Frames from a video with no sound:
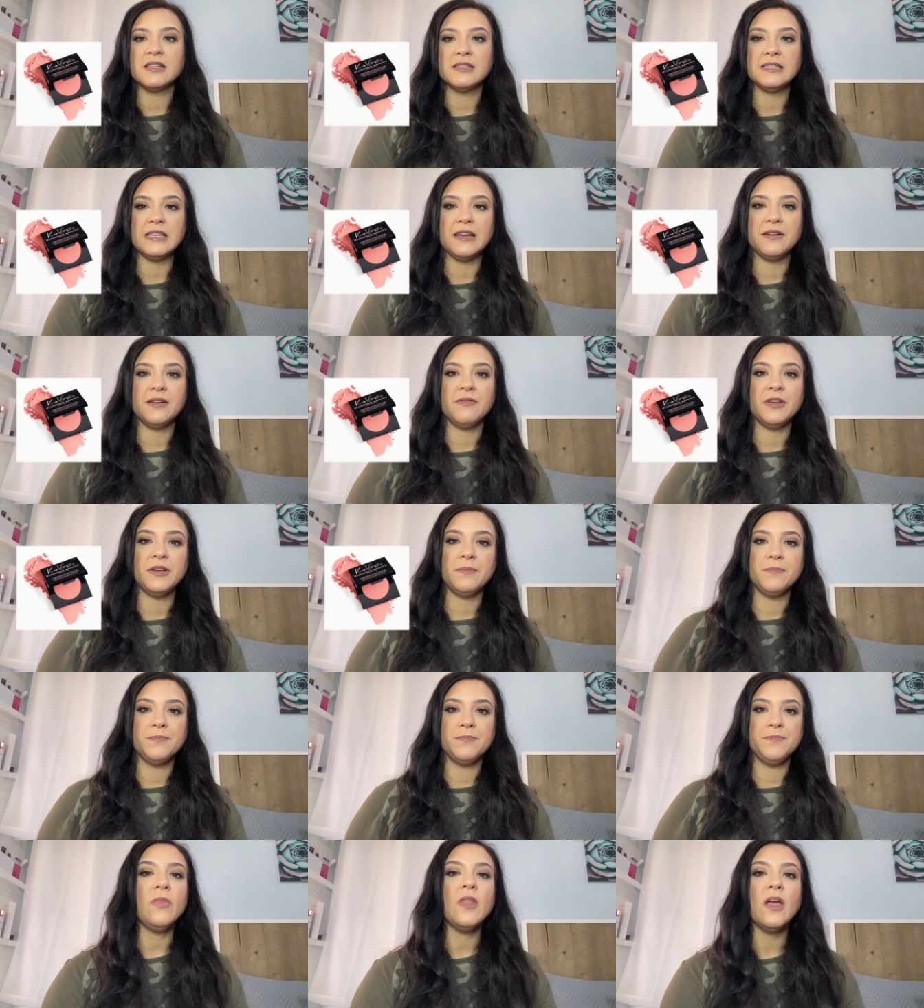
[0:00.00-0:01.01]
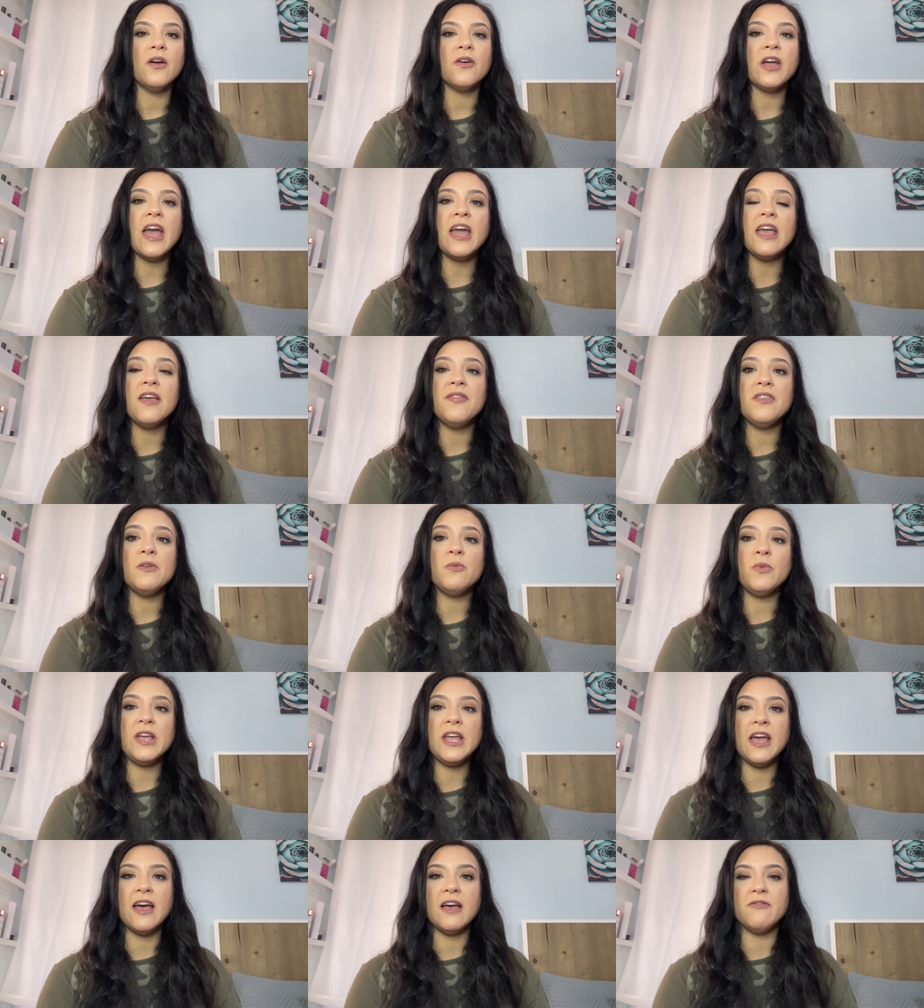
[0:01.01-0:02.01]
the sound of it. Okay, and then
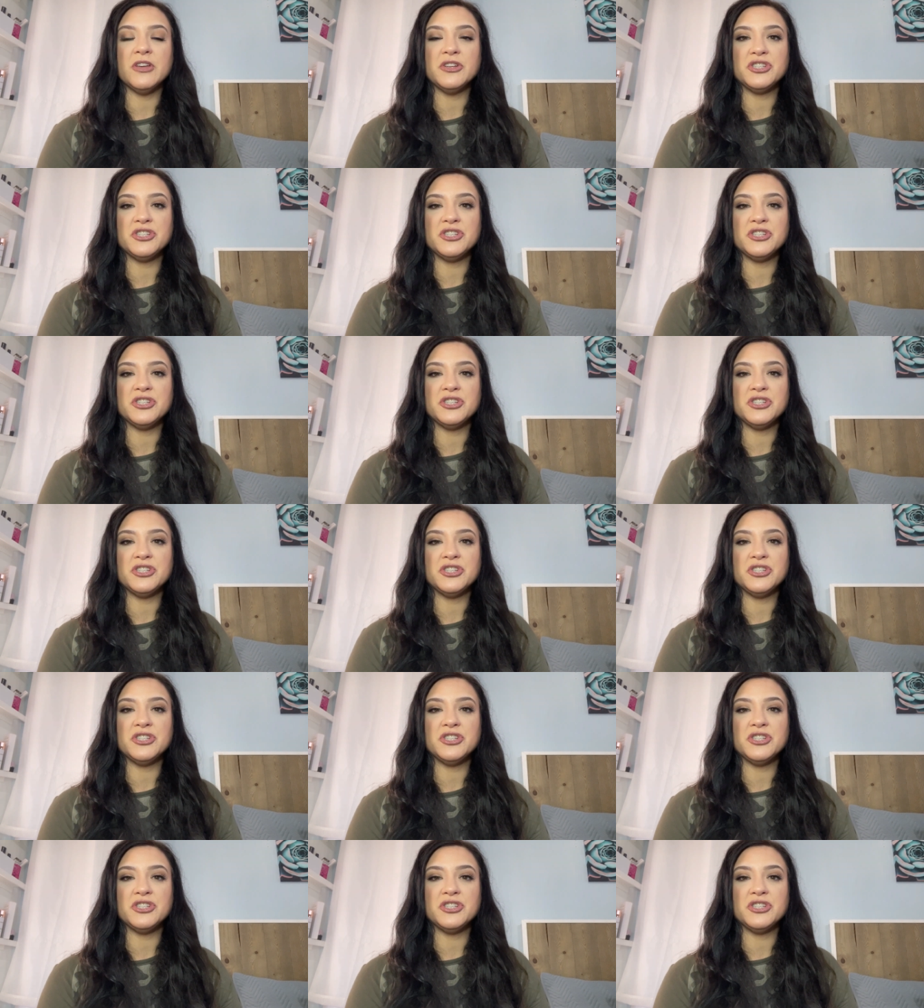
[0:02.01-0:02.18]
we have